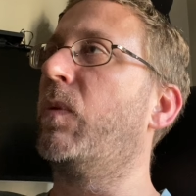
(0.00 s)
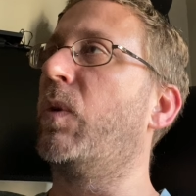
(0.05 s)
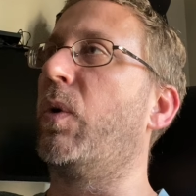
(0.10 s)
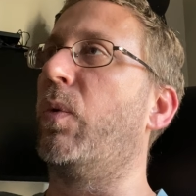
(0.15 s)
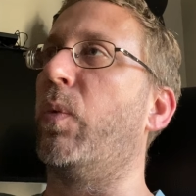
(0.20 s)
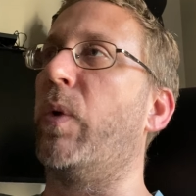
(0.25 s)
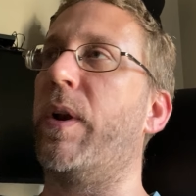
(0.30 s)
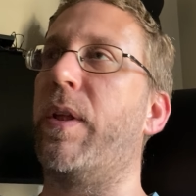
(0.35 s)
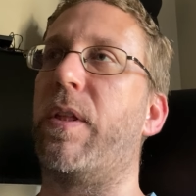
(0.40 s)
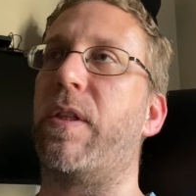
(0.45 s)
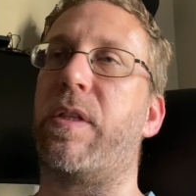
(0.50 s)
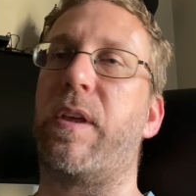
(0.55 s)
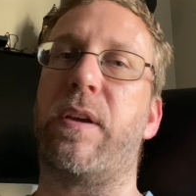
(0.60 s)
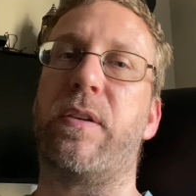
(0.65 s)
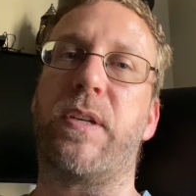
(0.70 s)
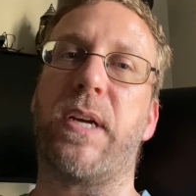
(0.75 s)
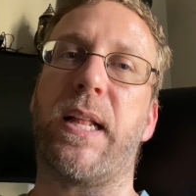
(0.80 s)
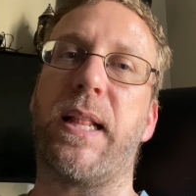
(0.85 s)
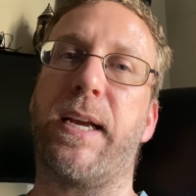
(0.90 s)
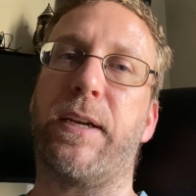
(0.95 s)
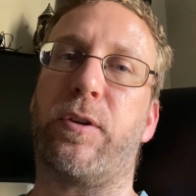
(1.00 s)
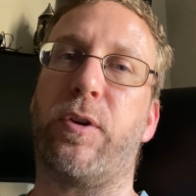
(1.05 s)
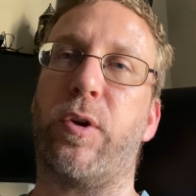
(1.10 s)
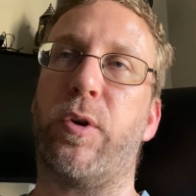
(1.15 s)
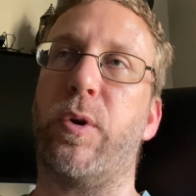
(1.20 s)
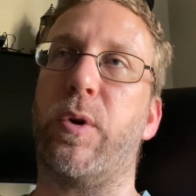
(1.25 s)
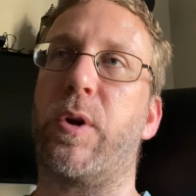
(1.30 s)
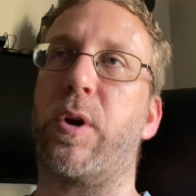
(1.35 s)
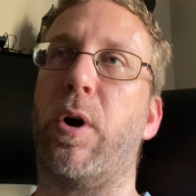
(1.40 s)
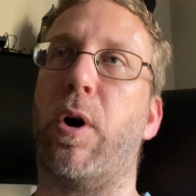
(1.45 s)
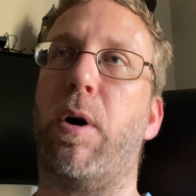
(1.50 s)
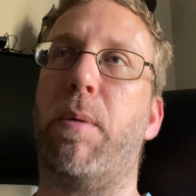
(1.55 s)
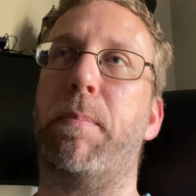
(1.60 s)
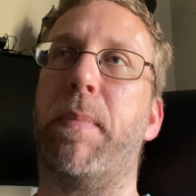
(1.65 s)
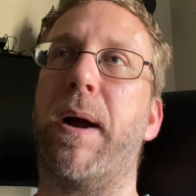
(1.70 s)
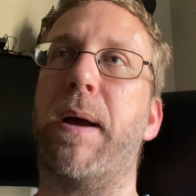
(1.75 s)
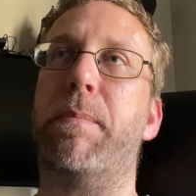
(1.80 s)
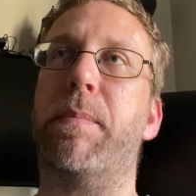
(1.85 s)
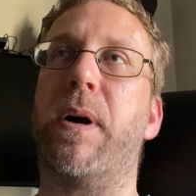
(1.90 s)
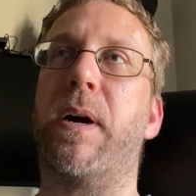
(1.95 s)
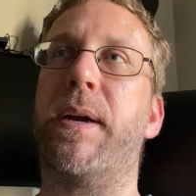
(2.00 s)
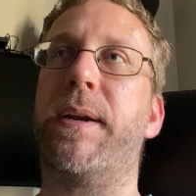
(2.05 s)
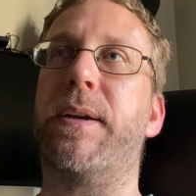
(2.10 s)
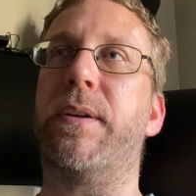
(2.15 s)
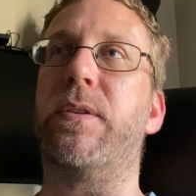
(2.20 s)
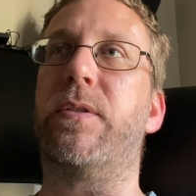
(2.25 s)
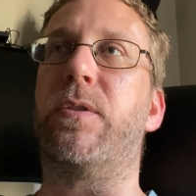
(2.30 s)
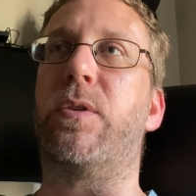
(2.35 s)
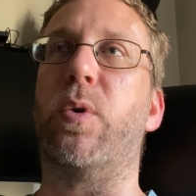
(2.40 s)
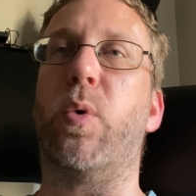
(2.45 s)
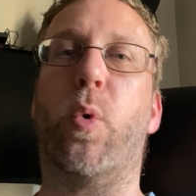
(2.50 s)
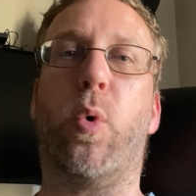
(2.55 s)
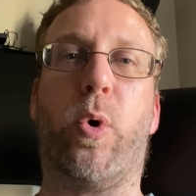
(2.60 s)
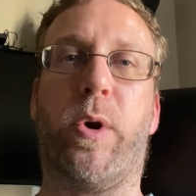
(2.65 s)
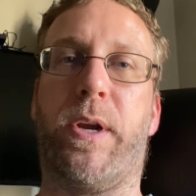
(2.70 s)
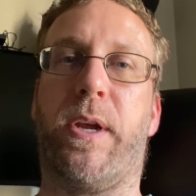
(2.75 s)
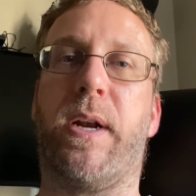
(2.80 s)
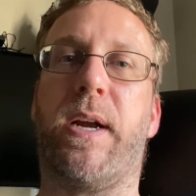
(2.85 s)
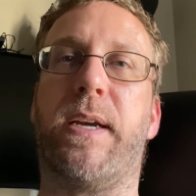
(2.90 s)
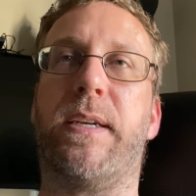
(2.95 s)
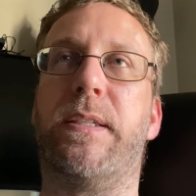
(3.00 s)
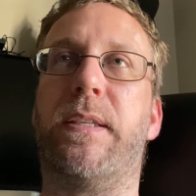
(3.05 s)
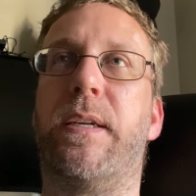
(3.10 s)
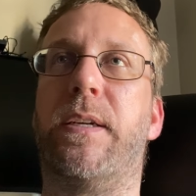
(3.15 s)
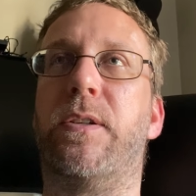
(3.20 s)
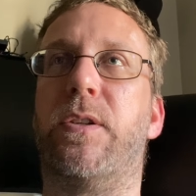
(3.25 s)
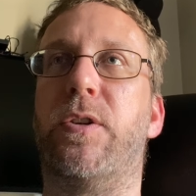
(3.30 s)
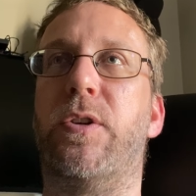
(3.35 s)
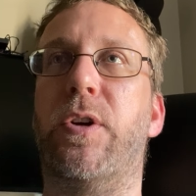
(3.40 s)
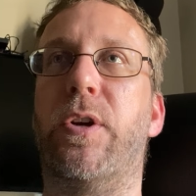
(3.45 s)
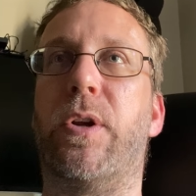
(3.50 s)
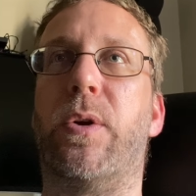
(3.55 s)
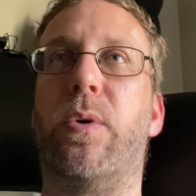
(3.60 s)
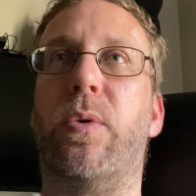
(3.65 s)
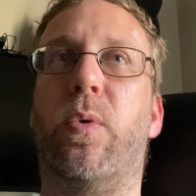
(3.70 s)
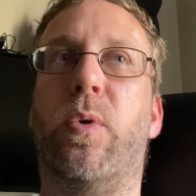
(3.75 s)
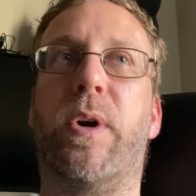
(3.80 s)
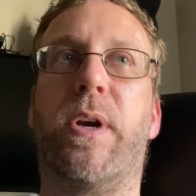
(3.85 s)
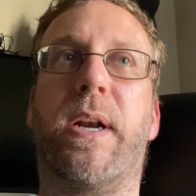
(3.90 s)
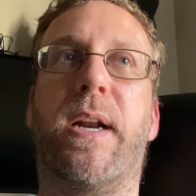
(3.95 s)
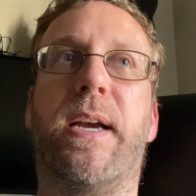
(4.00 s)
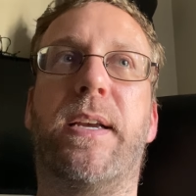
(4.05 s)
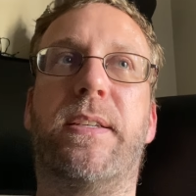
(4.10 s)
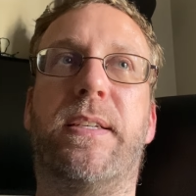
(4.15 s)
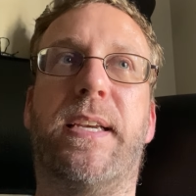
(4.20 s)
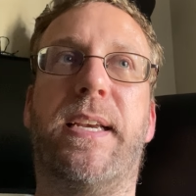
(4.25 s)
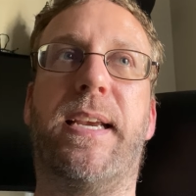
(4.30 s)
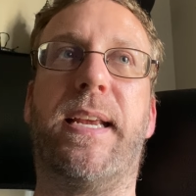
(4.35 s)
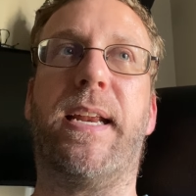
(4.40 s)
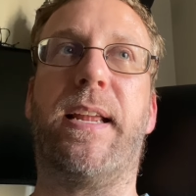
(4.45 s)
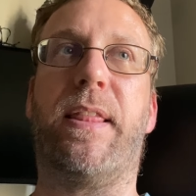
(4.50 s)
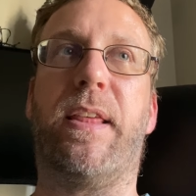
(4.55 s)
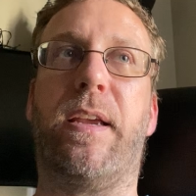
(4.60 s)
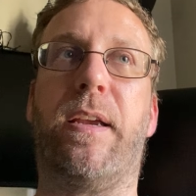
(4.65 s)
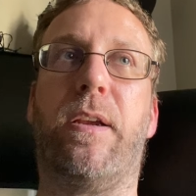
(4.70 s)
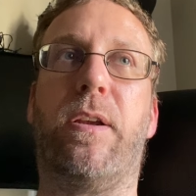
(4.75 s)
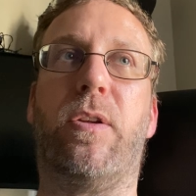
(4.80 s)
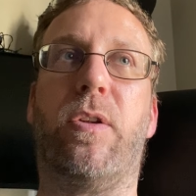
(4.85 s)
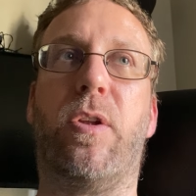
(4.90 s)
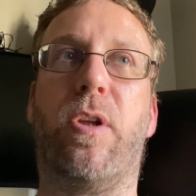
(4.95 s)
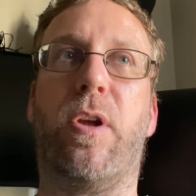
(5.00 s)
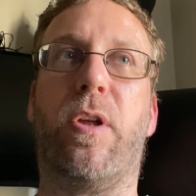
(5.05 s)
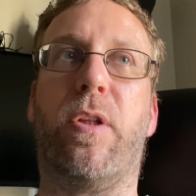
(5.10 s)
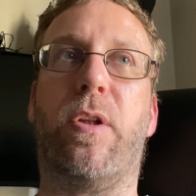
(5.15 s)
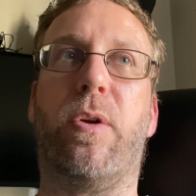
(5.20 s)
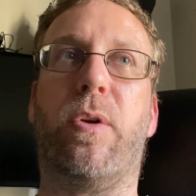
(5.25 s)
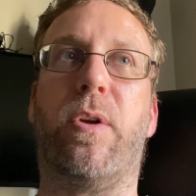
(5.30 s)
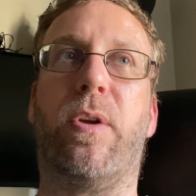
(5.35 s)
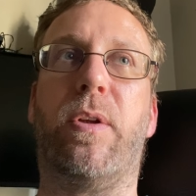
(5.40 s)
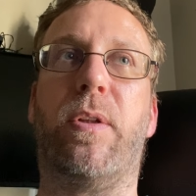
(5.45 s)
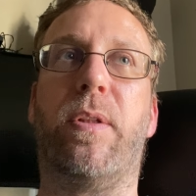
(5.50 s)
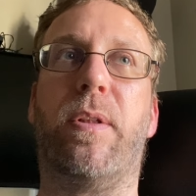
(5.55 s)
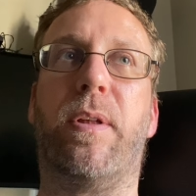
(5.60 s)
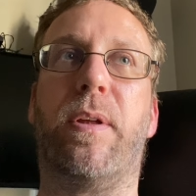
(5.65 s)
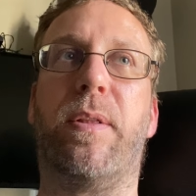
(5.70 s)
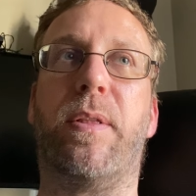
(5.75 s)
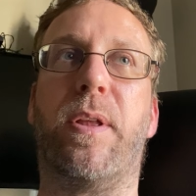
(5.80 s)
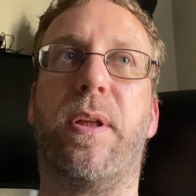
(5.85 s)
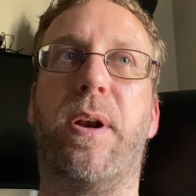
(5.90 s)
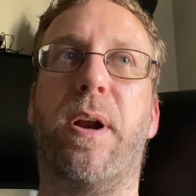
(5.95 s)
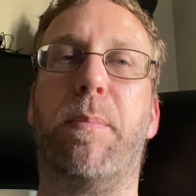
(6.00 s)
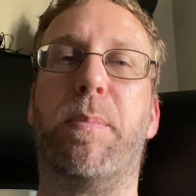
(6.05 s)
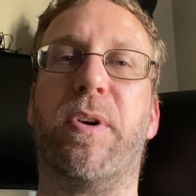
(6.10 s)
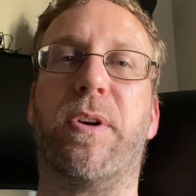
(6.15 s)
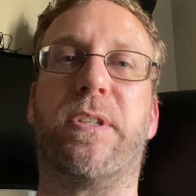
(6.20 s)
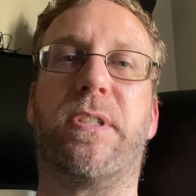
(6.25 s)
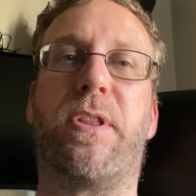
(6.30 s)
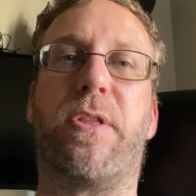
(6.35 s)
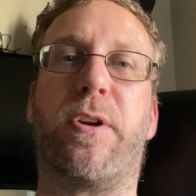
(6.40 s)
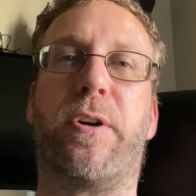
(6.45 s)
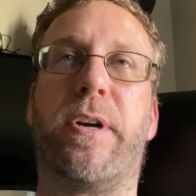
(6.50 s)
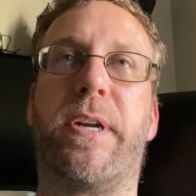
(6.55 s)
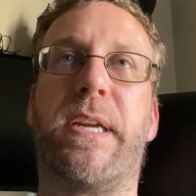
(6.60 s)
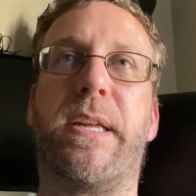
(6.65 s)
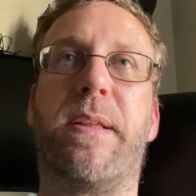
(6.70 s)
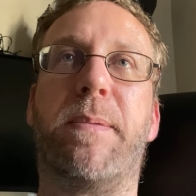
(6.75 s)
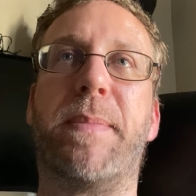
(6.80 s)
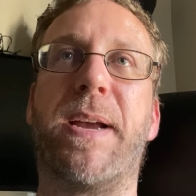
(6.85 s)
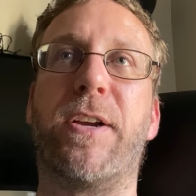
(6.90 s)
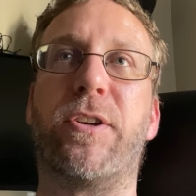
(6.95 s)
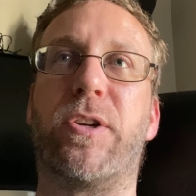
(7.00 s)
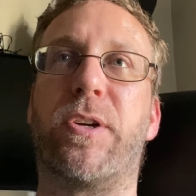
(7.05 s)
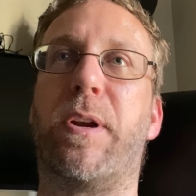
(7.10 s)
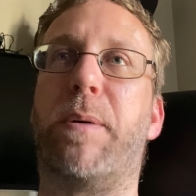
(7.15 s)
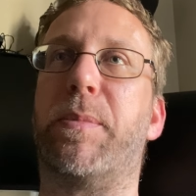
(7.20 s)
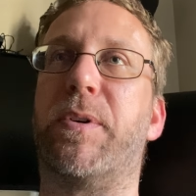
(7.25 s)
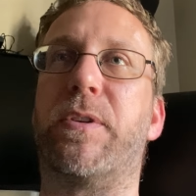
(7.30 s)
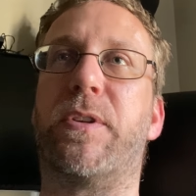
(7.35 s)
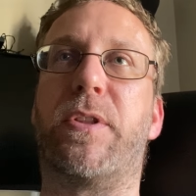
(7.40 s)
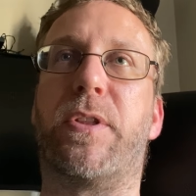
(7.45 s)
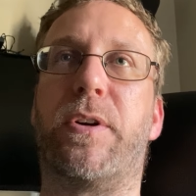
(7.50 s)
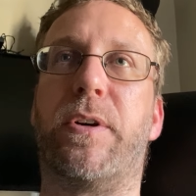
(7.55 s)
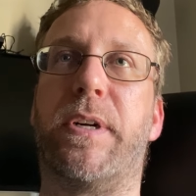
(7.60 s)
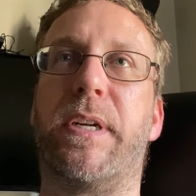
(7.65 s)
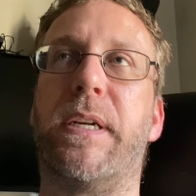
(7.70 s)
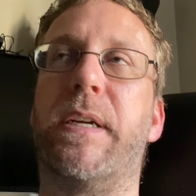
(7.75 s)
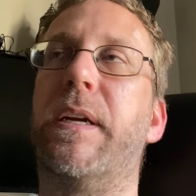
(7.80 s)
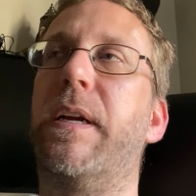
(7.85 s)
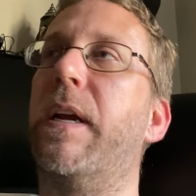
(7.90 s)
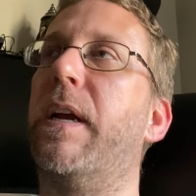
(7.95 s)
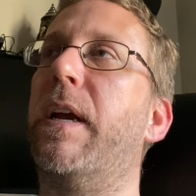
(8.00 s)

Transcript: One of the things I like to do to calm my mind is to organize things, and you can organize anything. The number is 30. The magic number is 30.